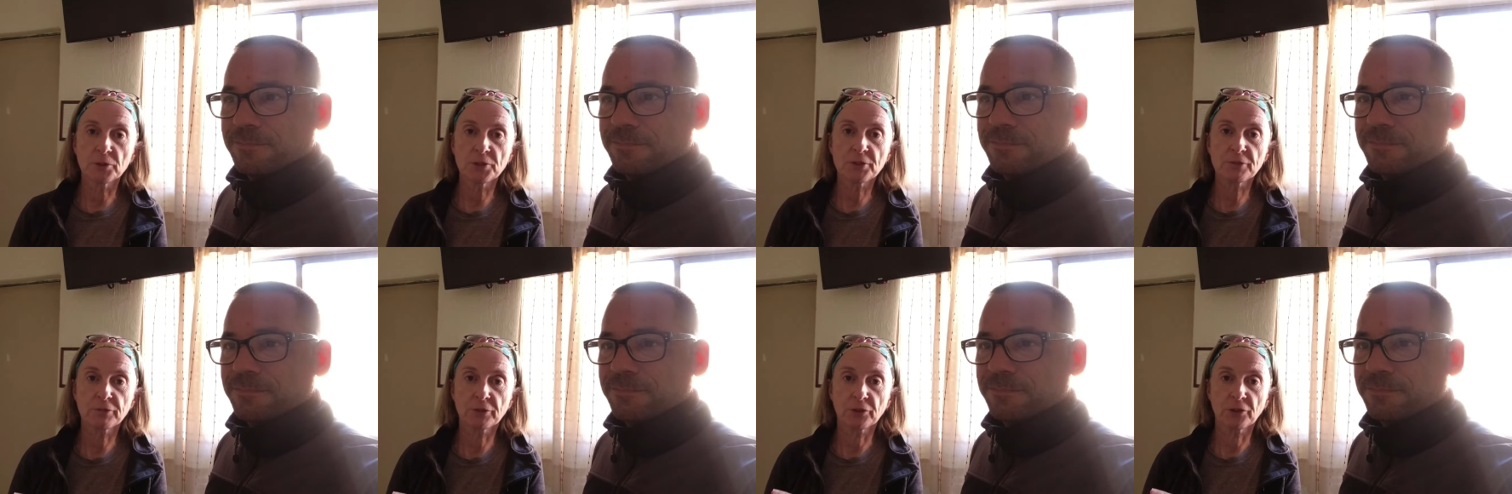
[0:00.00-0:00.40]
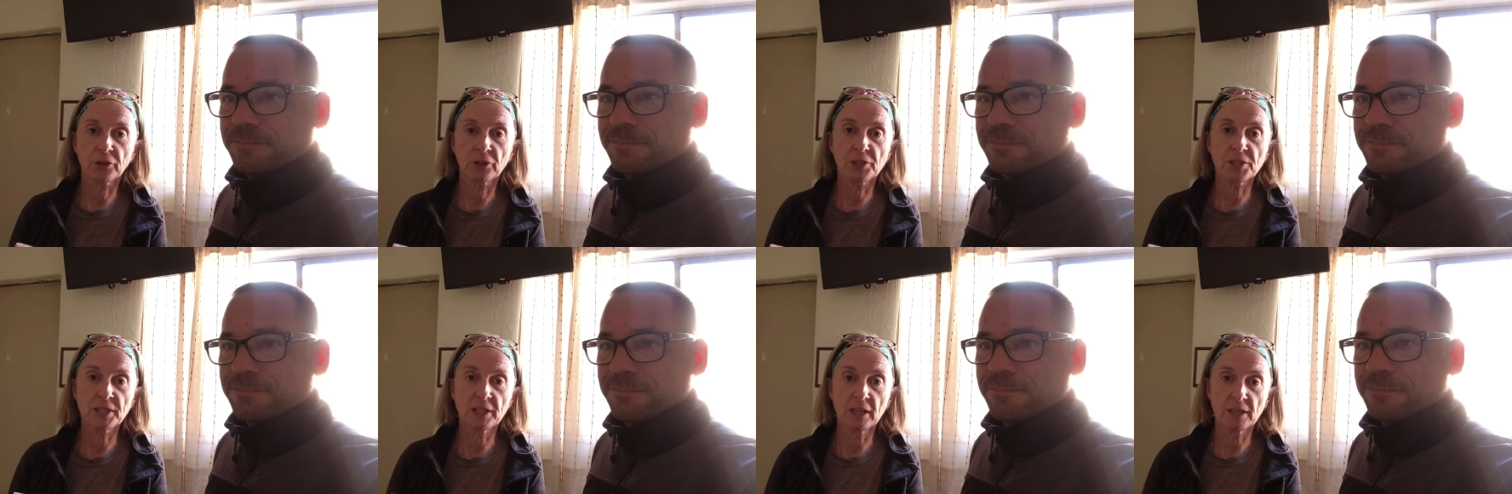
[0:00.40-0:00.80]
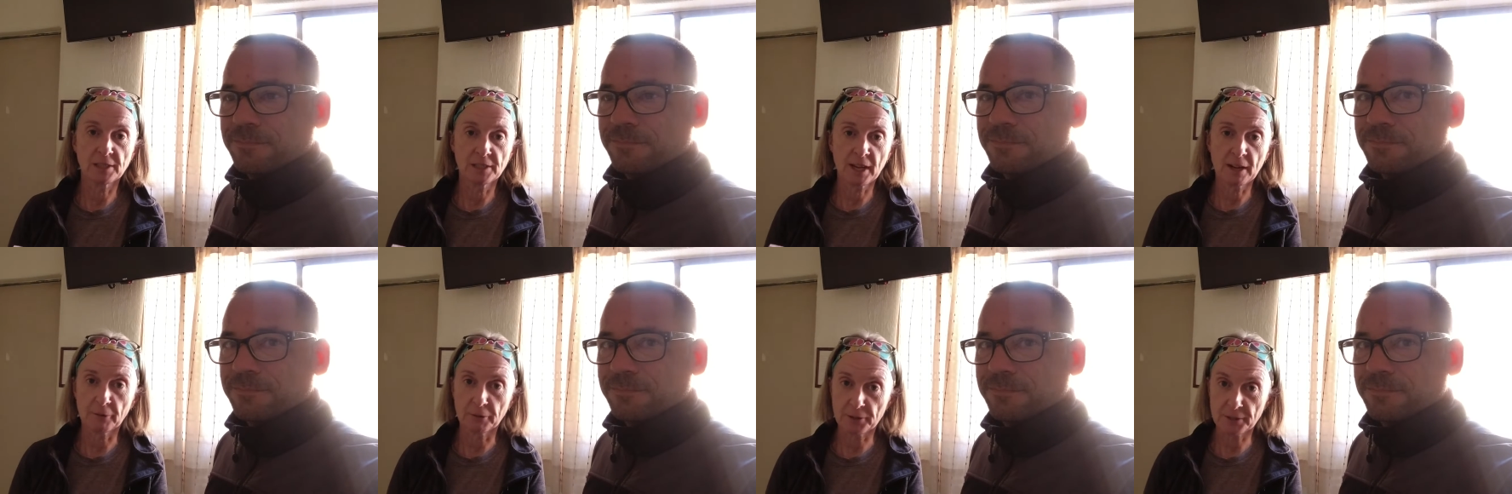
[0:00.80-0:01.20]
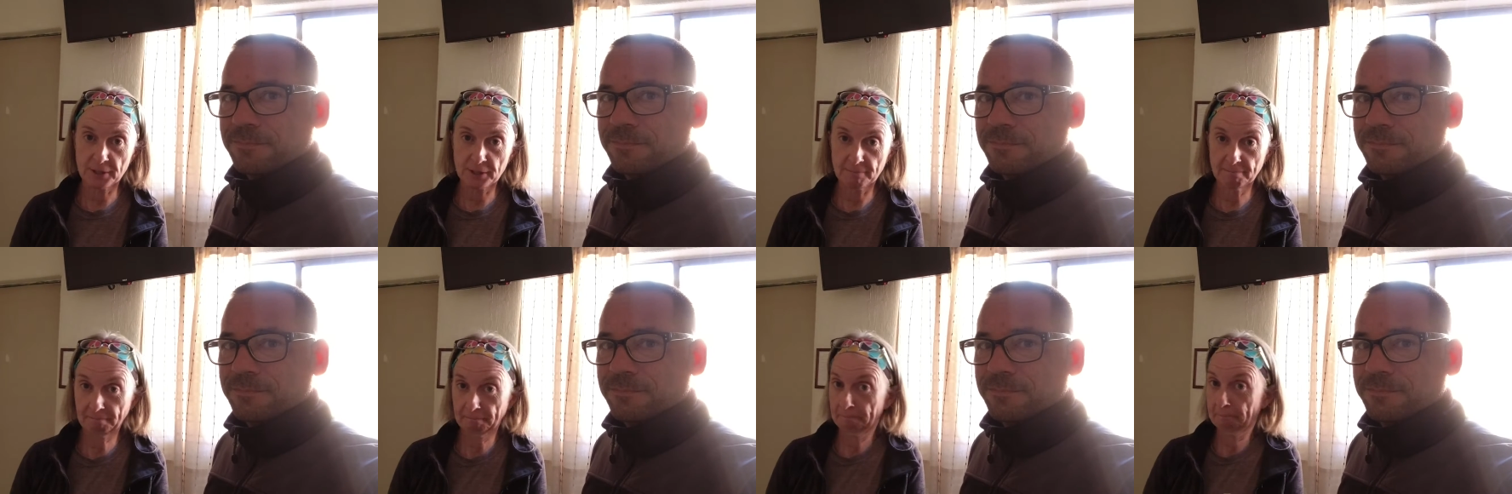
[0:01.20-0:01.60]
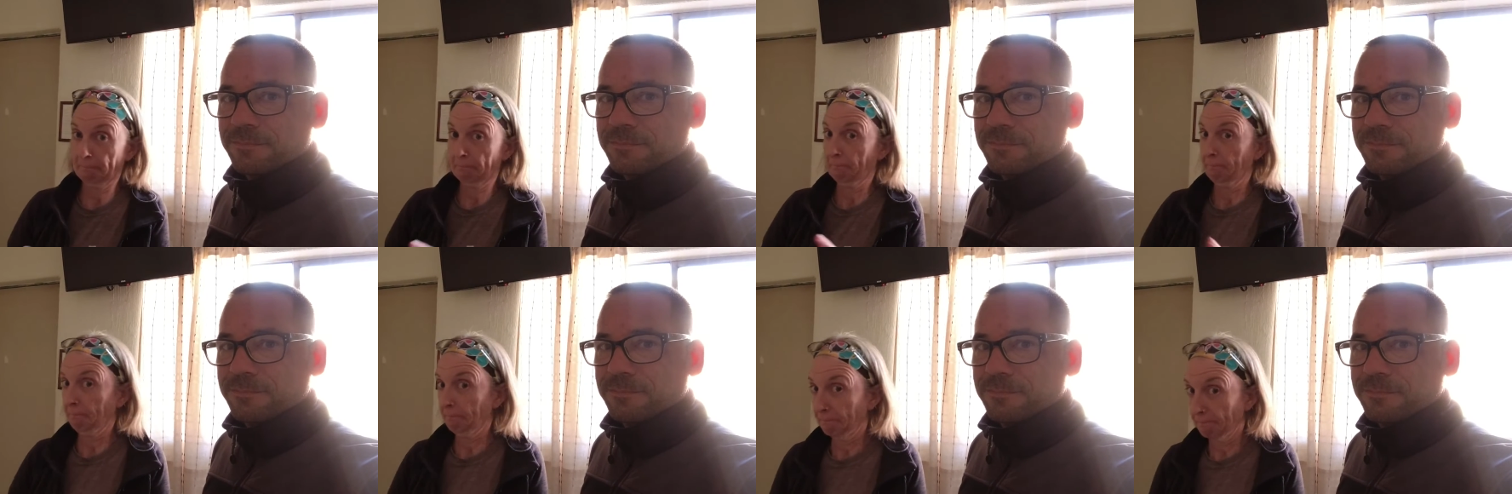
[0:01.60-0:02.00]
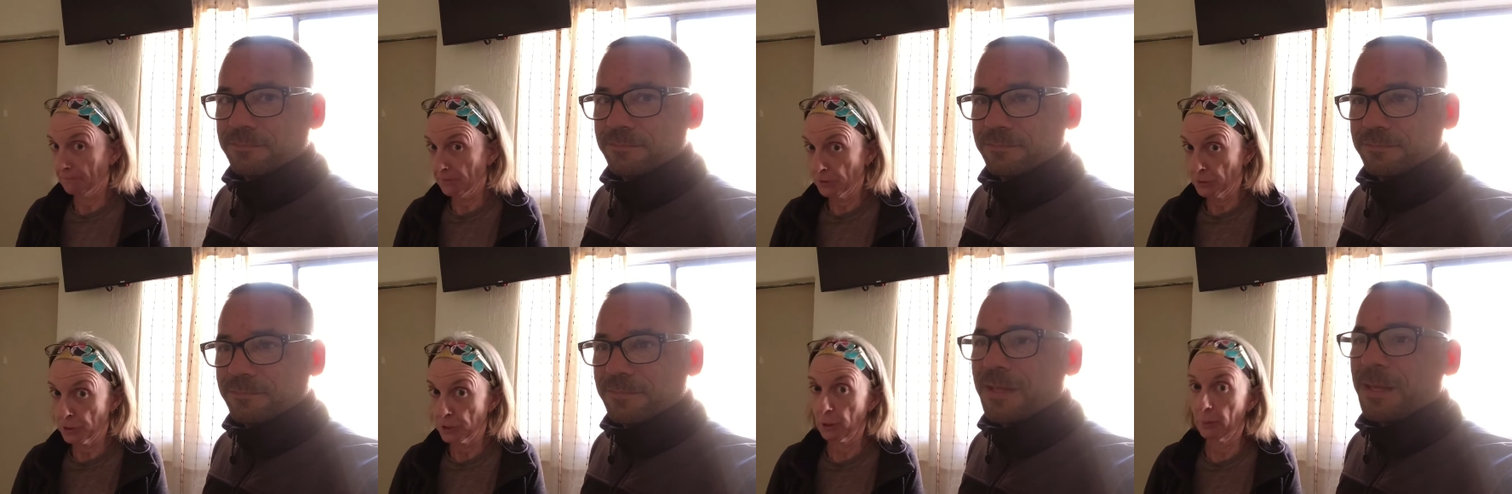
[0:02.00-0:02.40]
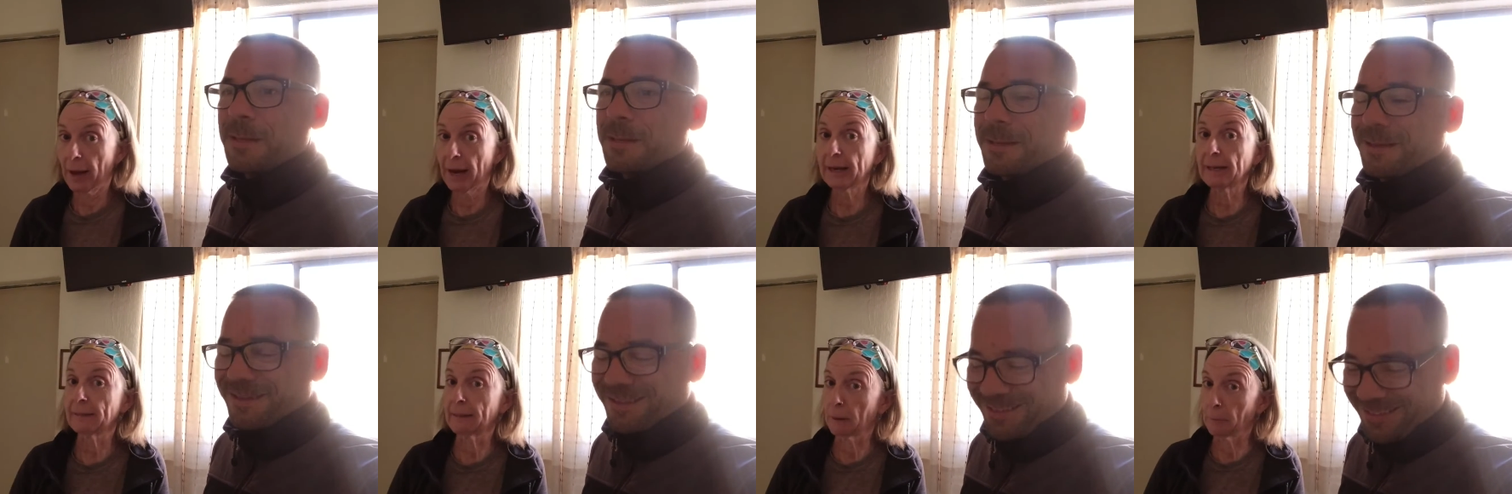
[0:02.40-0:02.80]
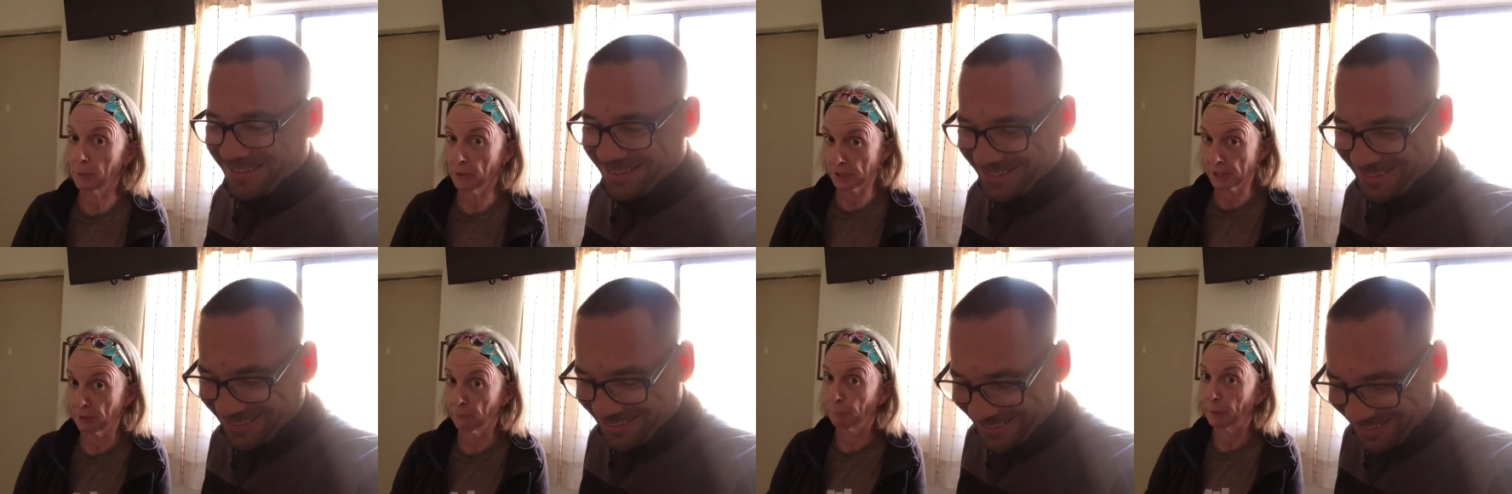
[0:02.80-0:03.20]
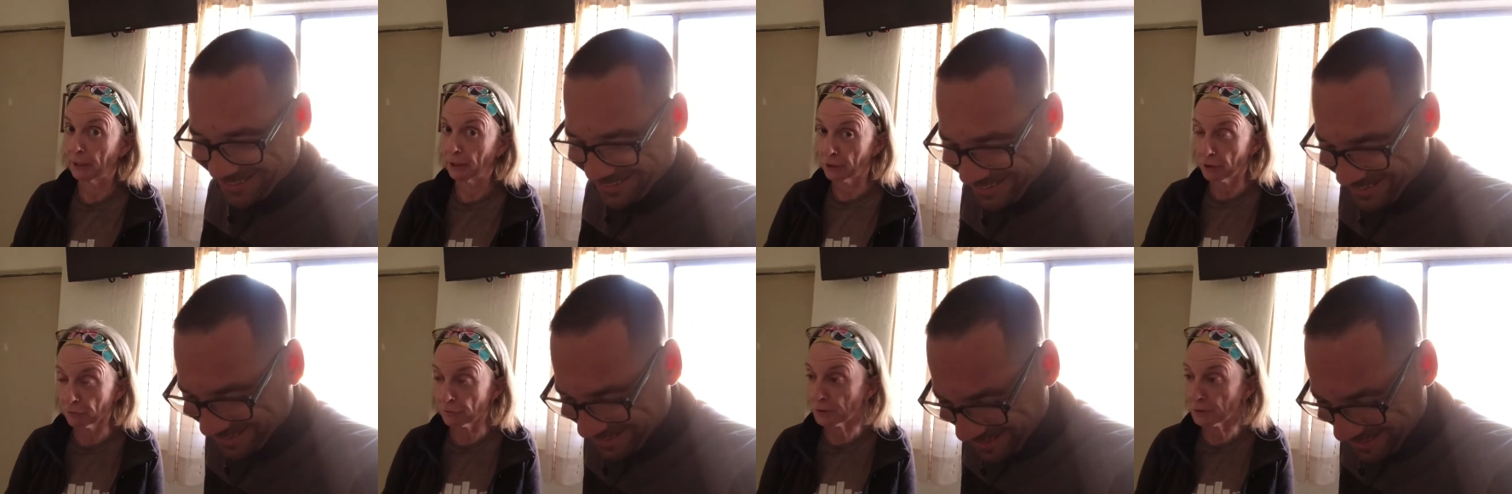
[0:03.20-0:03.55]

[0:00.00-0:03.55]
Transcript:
Speaker 1: a bus for 38 hours. So anything might have been